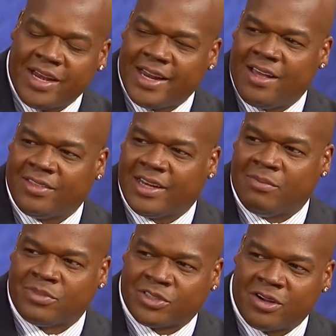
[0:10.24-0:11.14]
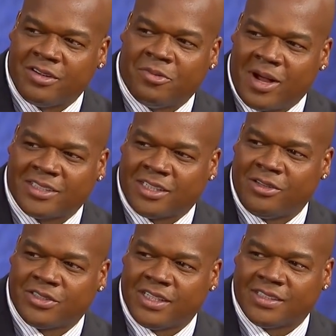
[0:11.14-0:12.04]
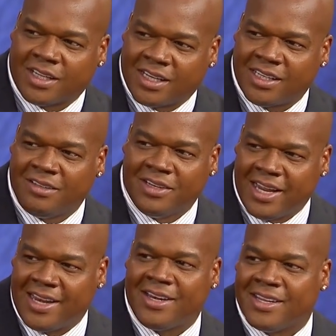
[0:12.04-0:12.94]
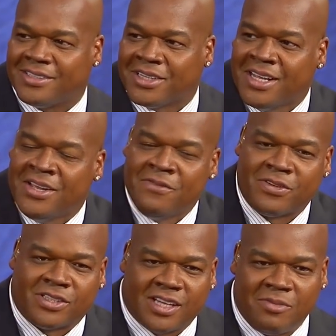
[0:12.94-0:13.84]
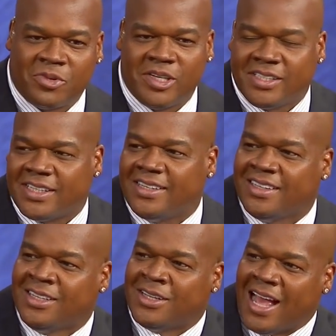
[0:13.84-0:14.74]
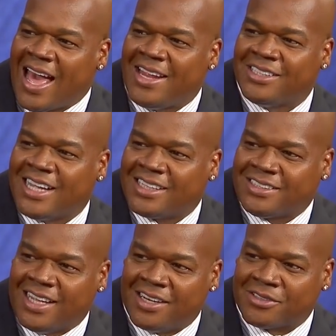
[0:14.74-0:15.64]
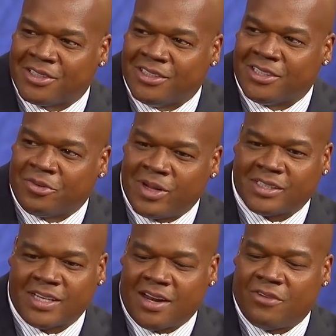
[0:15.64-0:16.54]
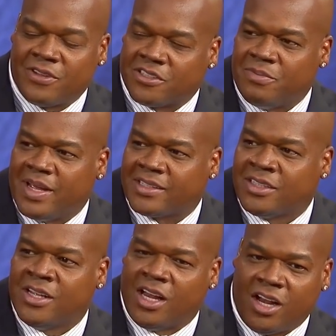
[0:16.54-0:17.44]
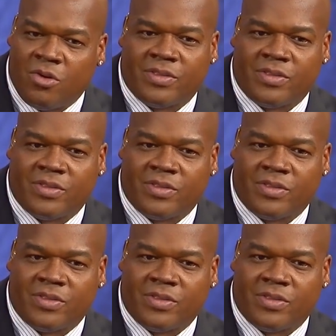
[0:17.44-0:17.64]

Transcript: now that I'm starting to watch closely is the Cleveland Indians. For some reason, adding Josh Donaldson to the rest of that offensive mix, along